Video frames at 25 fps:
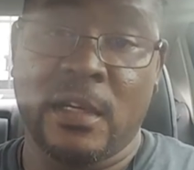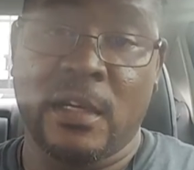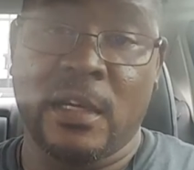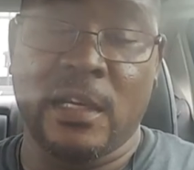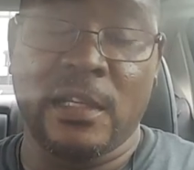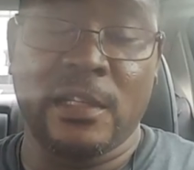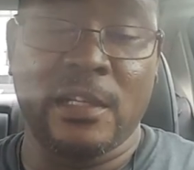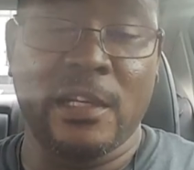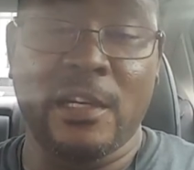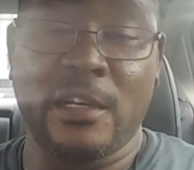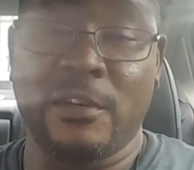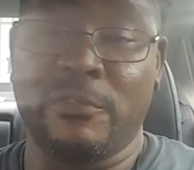
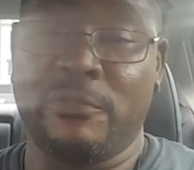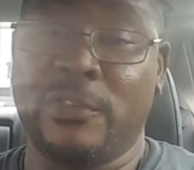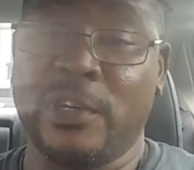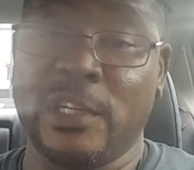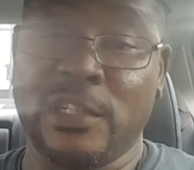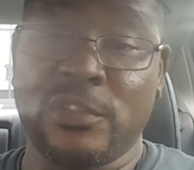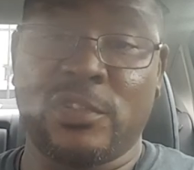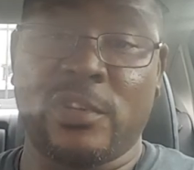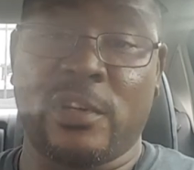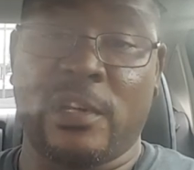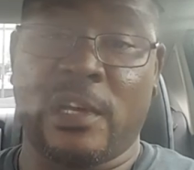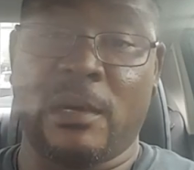and then
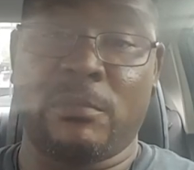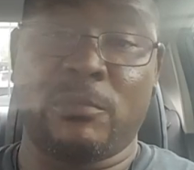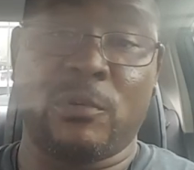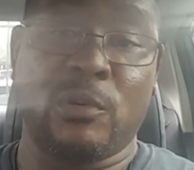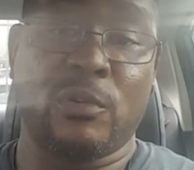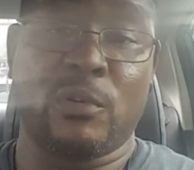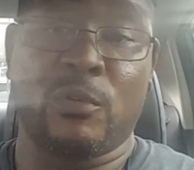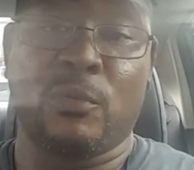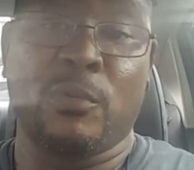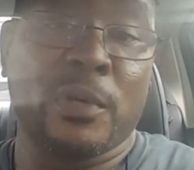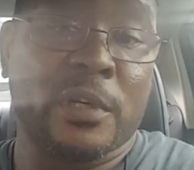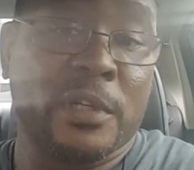eventually I'm
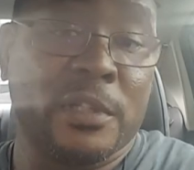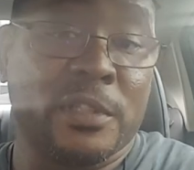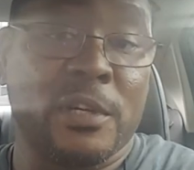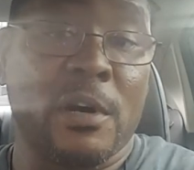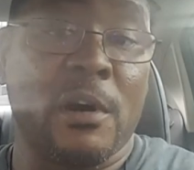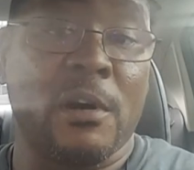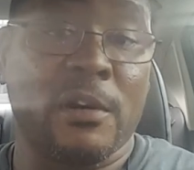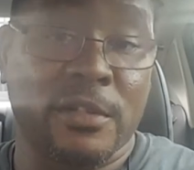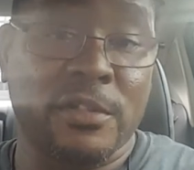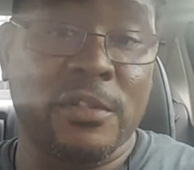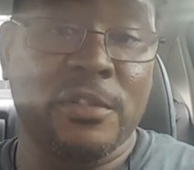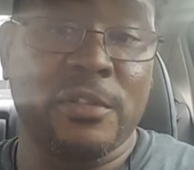going to want to
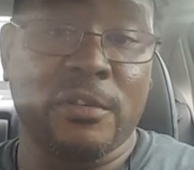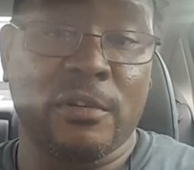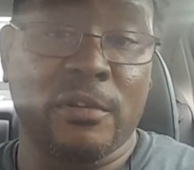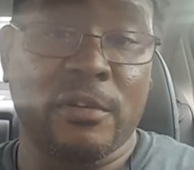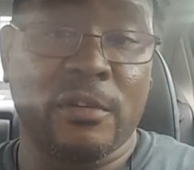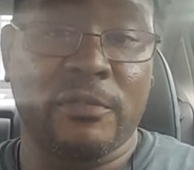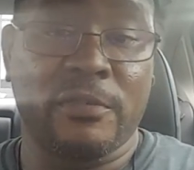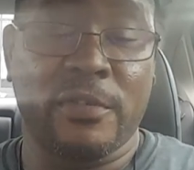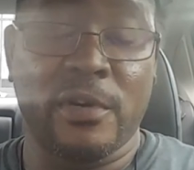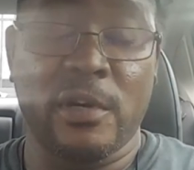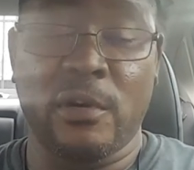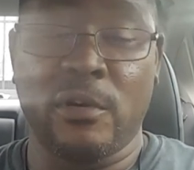talk to you on
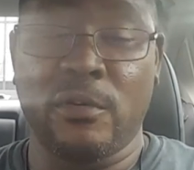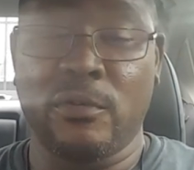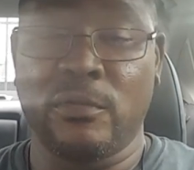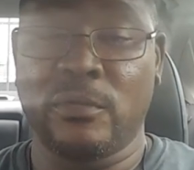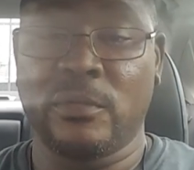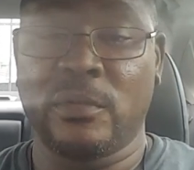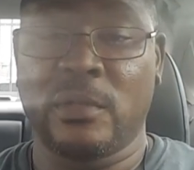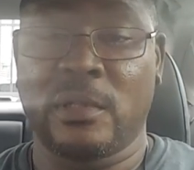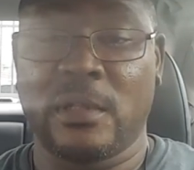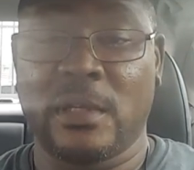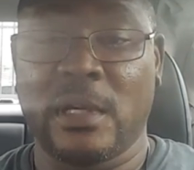the phone,